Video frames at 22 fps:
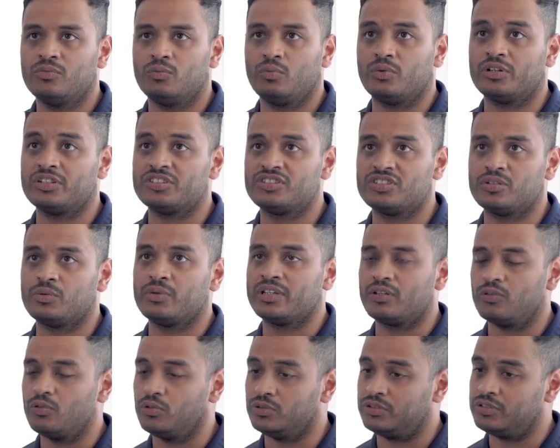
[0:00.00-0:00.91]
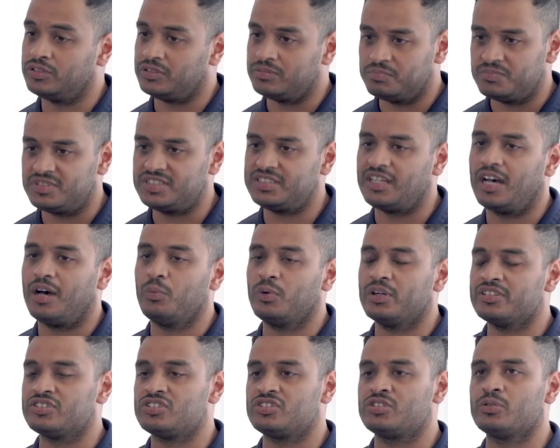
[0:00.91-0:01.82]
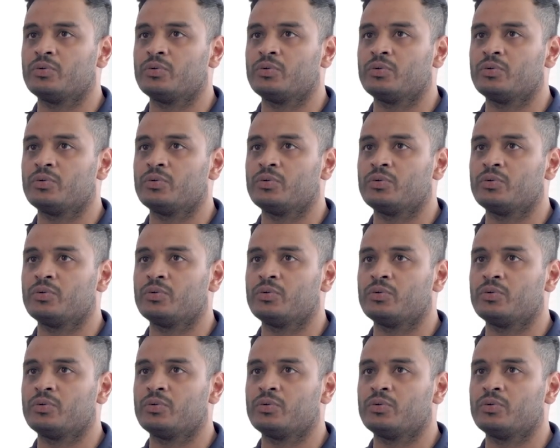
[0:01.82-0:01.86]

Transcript: what it's doing or to start what it's